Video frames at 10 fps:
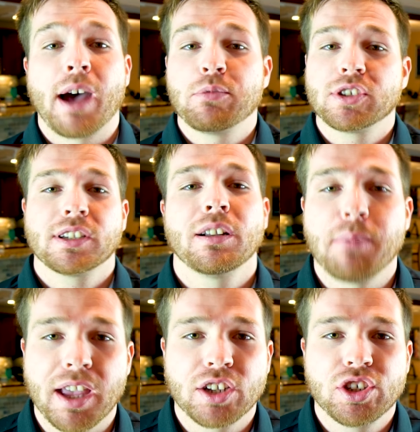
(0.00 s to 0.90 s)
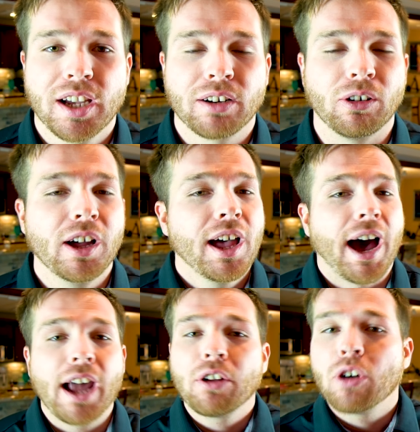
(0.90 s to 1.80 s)
I'm just gonna make a channel.
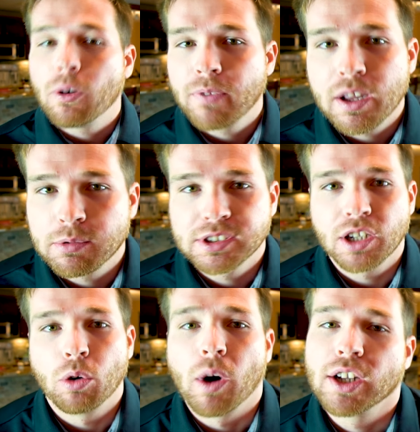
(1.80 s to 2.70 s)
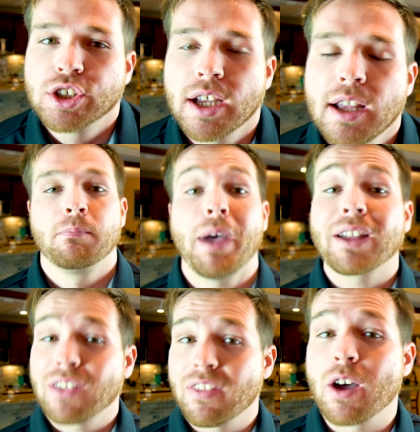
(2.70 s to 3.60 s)
I don't know if anyone's gonna watch it.
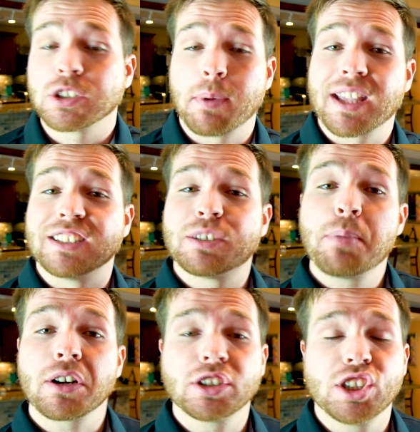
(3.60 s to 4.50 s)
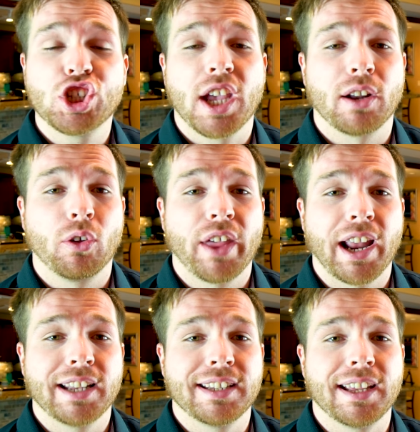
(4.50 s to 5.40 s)
Back then, that was my conspiracy channel that
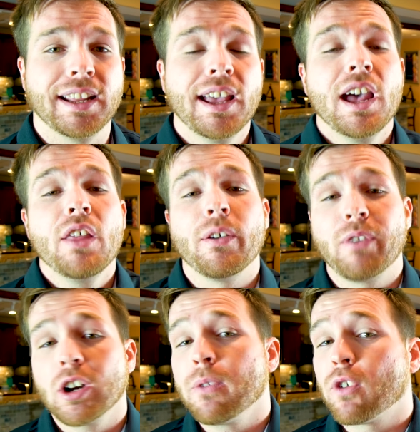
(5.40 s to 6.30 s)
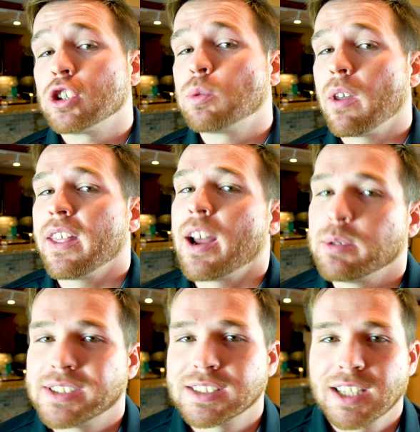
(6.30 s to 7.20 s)
I did, the very first one that I
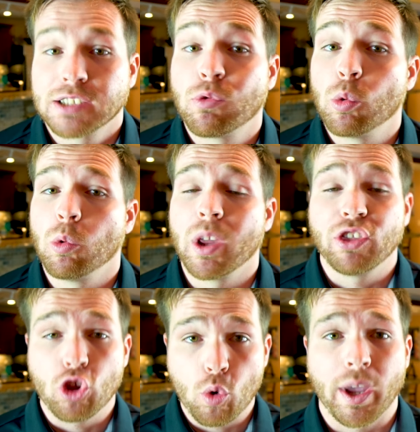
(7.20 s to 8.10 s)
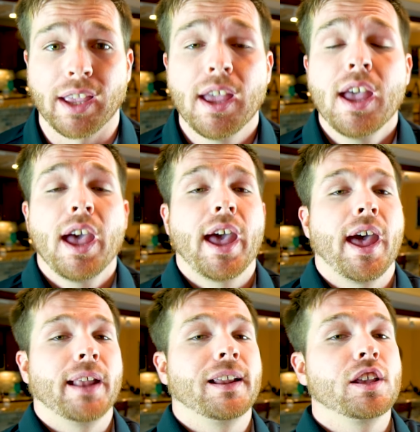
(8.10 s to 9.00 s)
was successful with doing.
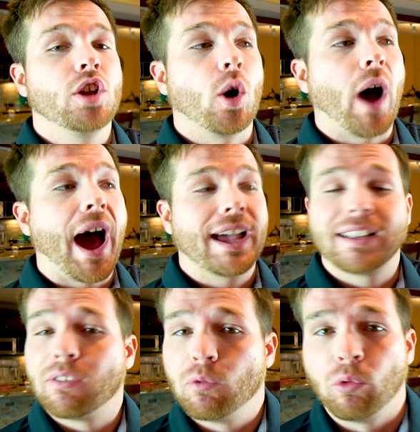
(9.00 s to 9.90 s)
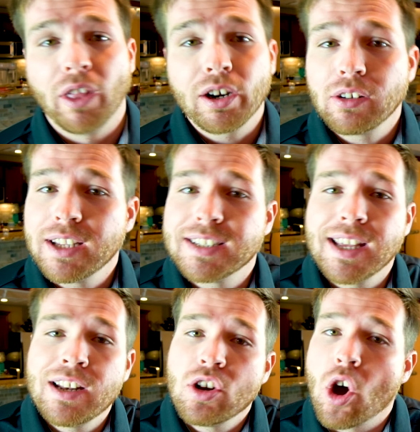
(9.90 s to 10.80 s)
And, you know, I literally
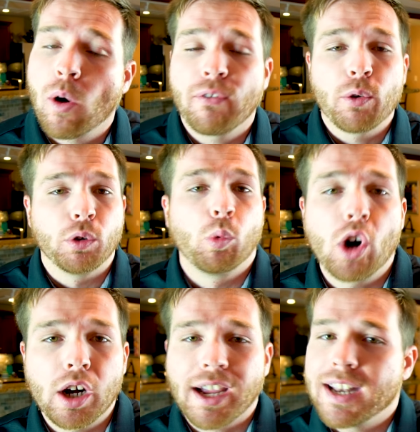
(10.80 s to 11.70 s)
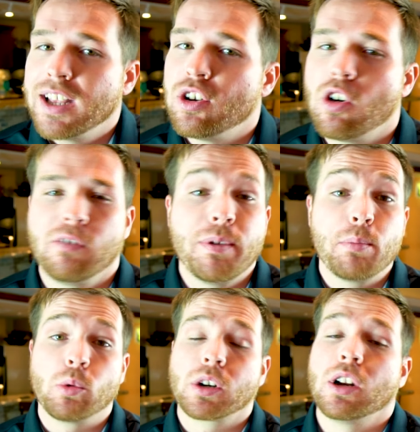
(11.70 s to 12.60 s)
didn't know if it would work. I didn't know if
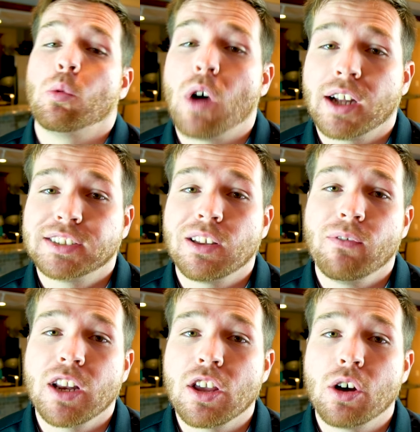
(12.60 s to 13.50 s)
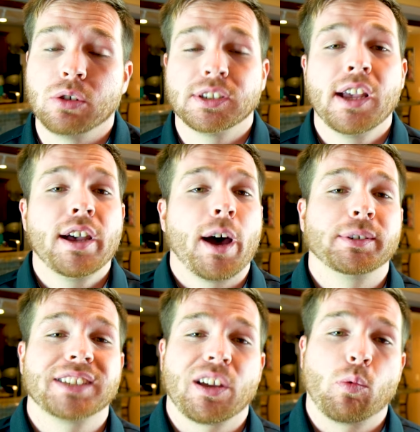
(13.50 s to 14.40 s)
people were gonna watch the videos. I
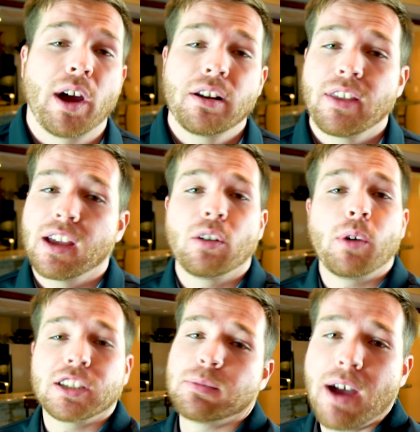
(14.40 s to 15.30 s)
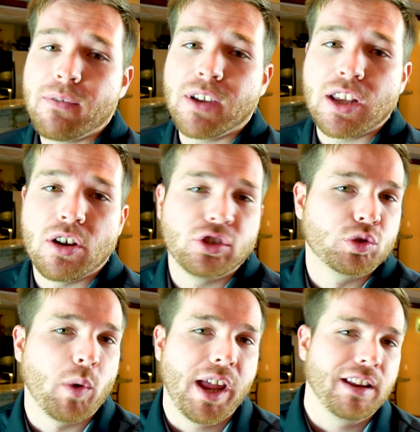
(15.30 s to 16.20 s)
was like, why are they gonna watch my
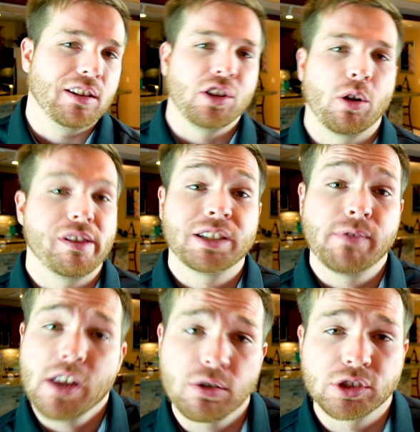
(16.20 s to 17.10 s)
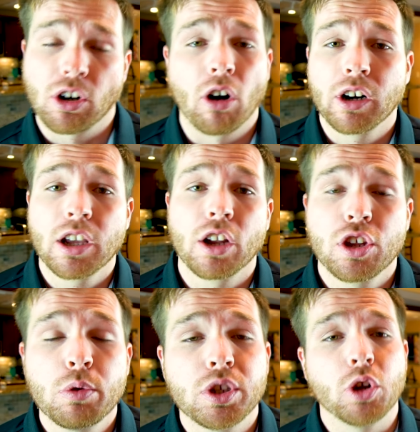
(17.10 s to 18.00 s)
videos when, you know, these videos are already on
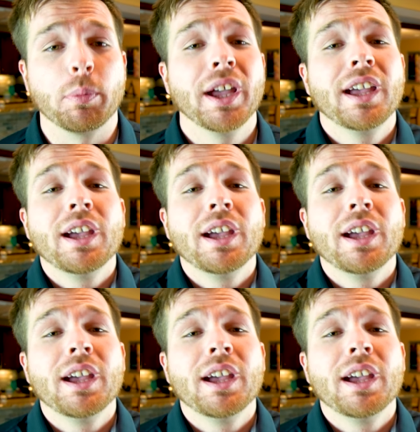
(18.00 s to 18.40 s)
YouTube?